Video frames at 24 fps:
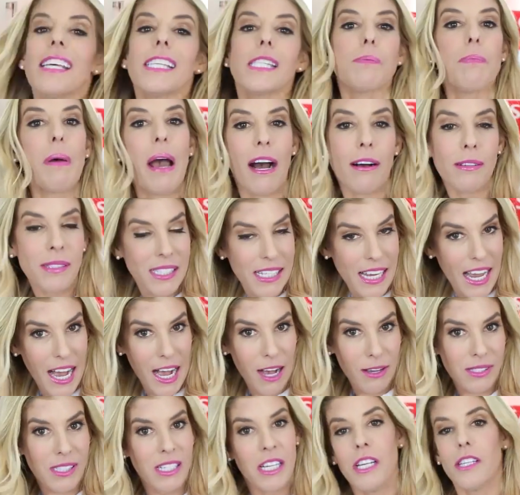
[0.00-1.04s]
this bounce
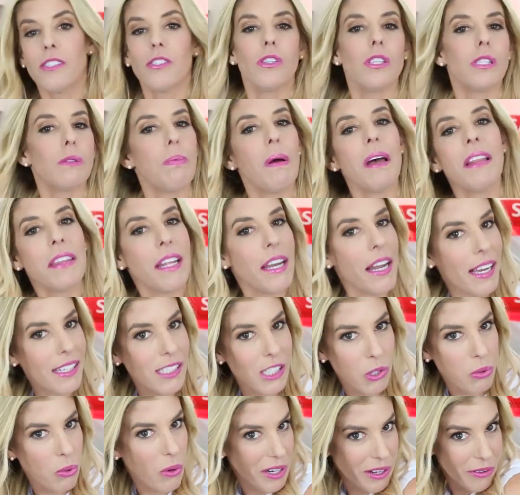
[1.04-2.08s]
house to spend the
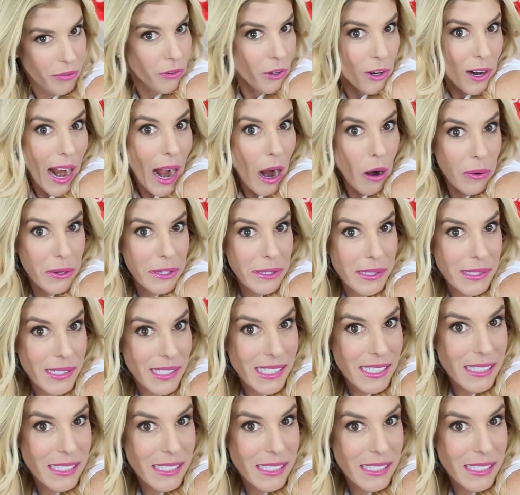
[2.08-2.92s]
next 24 hours.